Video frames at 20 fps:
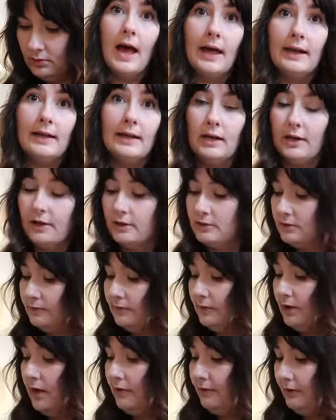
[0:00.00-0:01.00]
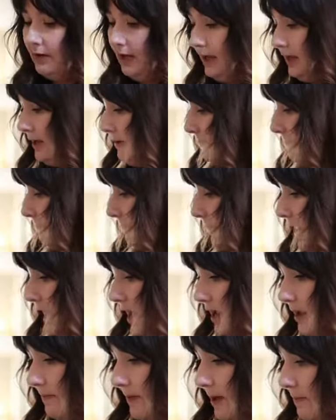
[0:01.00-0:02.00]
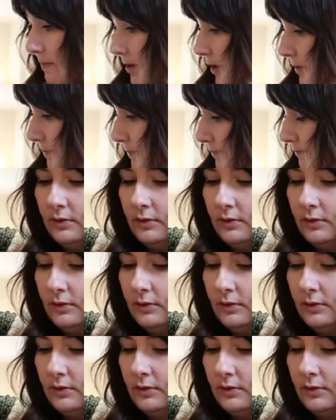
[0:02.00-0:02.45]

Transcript: and loads of lovely black pepper.